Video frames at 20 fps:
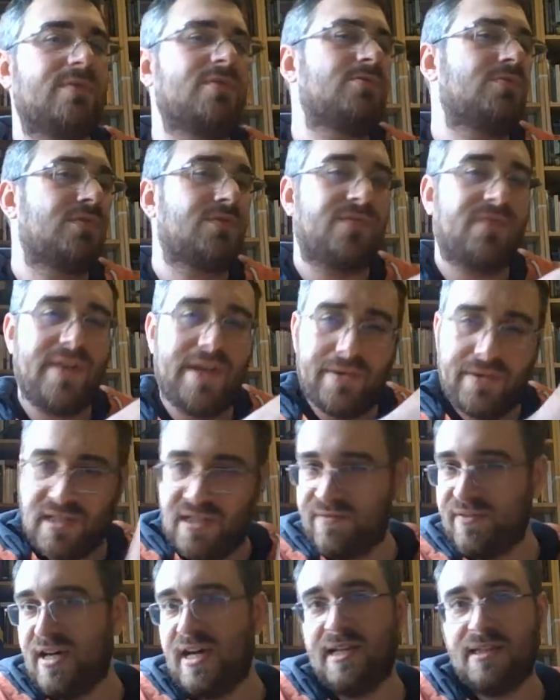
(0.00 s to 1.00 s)
which was very
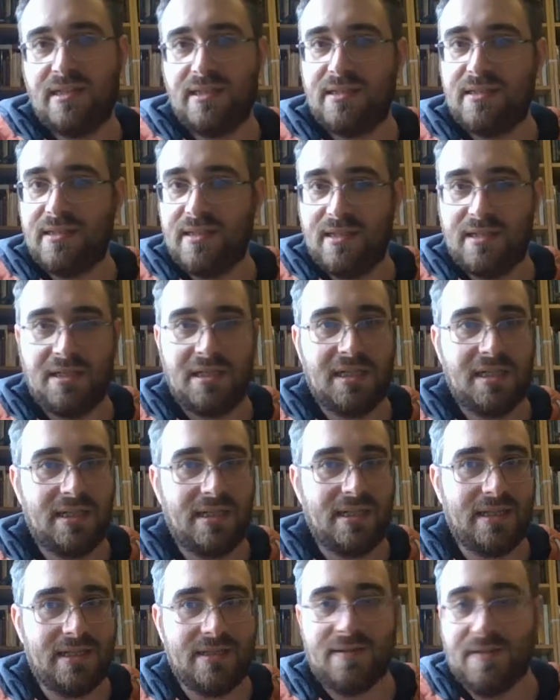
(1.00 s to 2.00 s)
divided
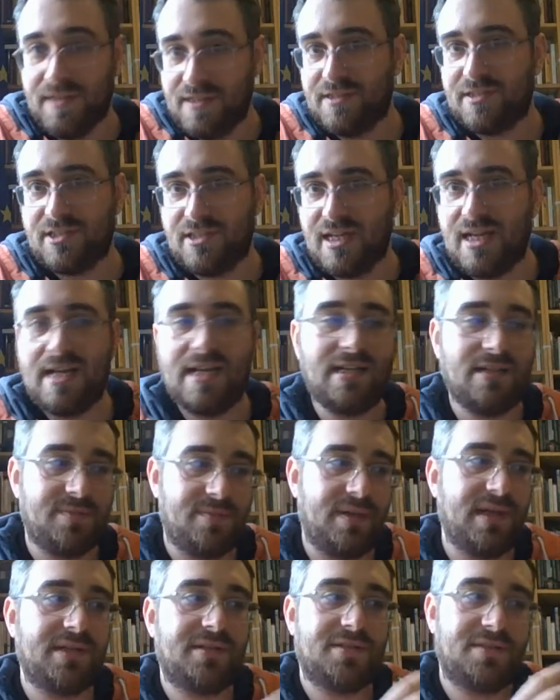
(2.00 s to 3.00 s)
inside,
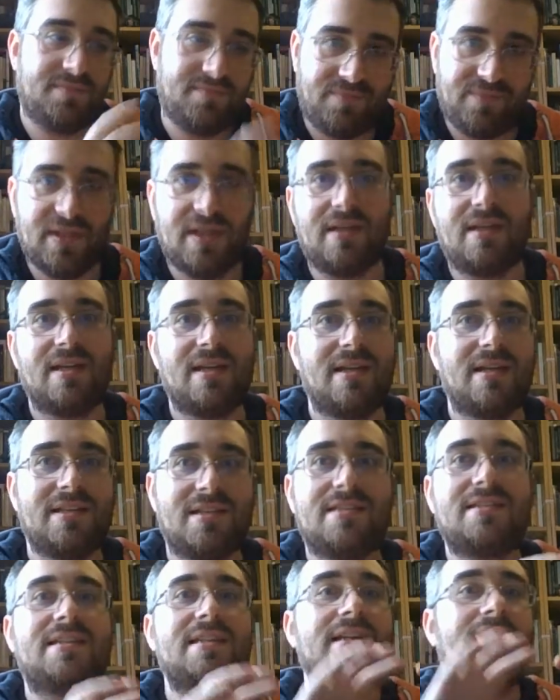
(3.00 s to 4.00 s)
but
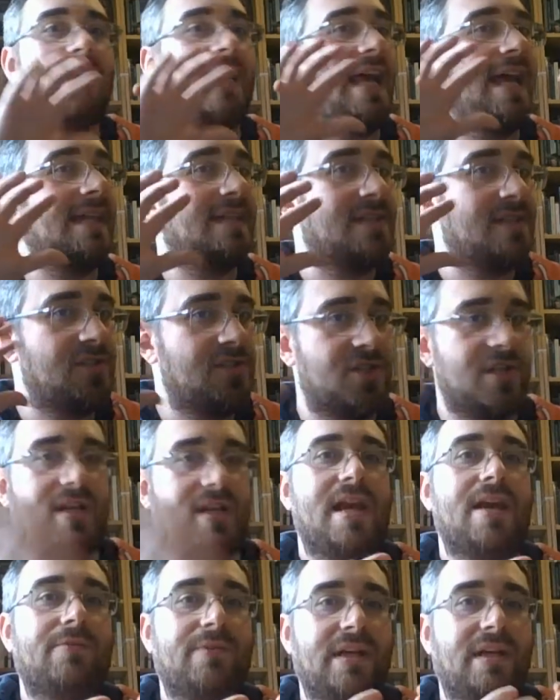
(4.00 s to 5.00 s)
still had a
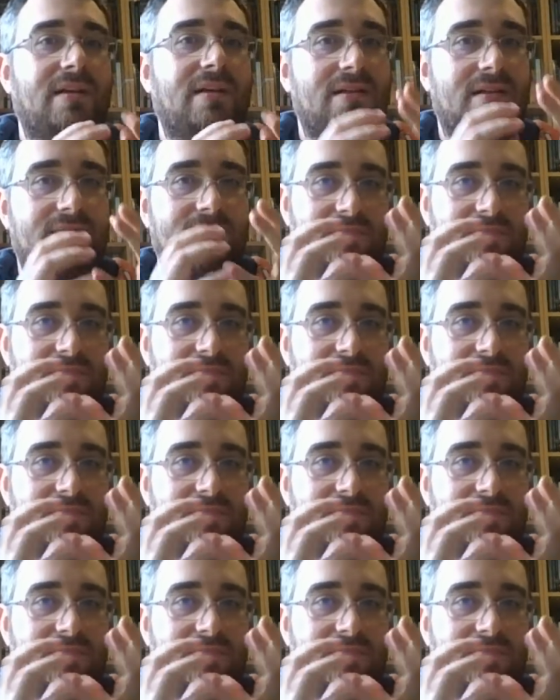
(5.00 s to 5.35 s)
generic